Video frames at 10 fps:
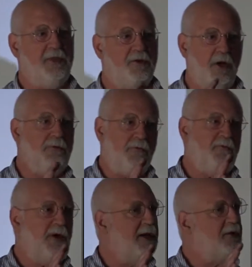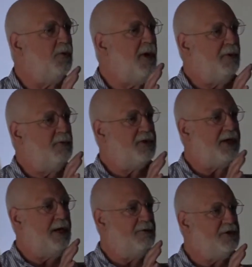They don't fit in quite with the
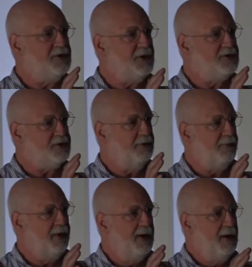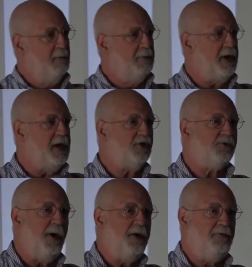county system. But
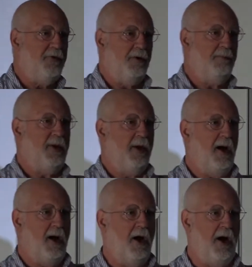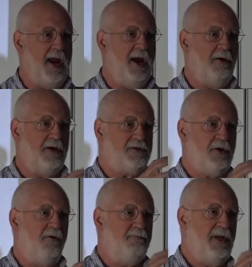each one of them are
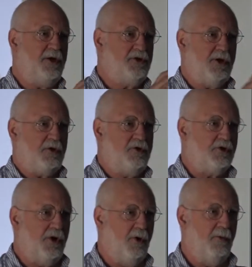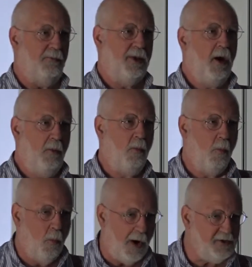areas of military control.
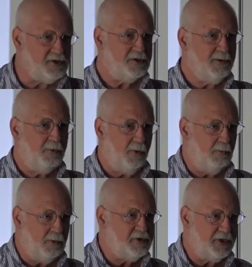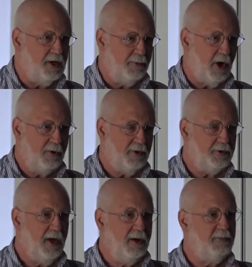Why this is important, we'll see in a moment.
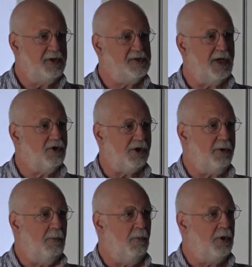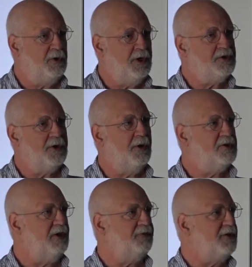But essentially, what you need to know
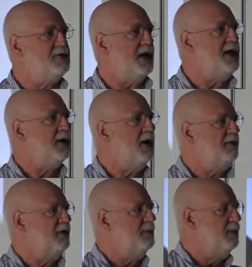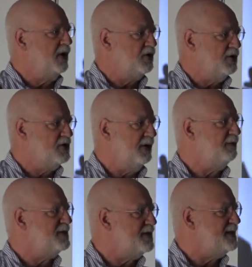is if there is any kind of emergency,
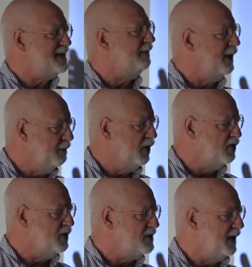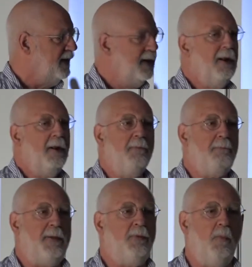if it's a civil emergency,
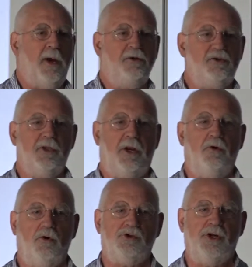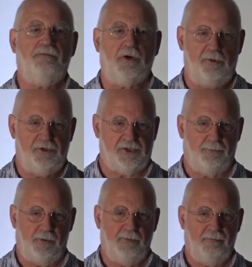people went to the local chief
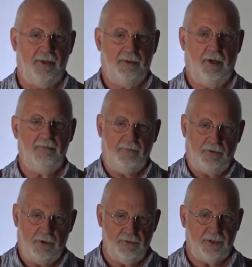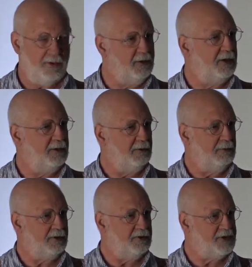constable, yeah, using the
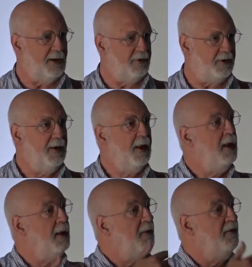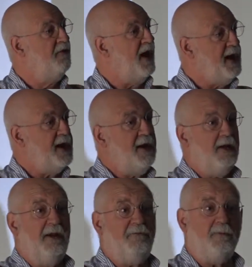constabulary. They,
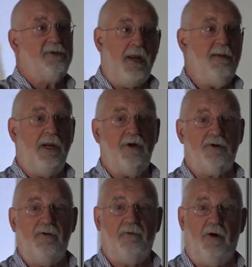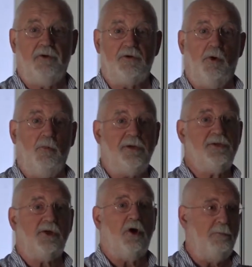if there was any military involved at all, went
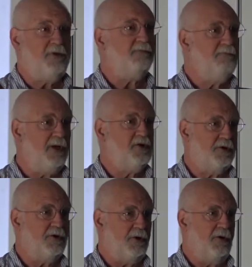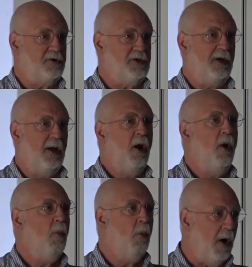to the competent military authority.
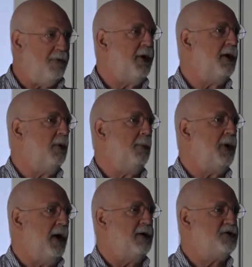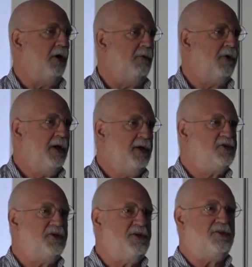What they were part of
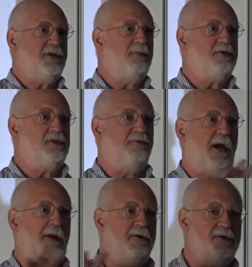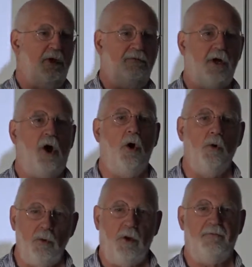is a system of surveillance over the
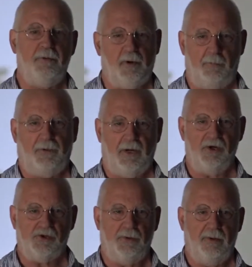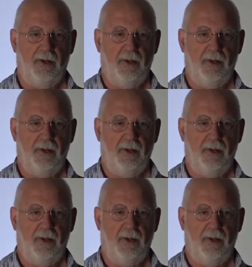whole of the population.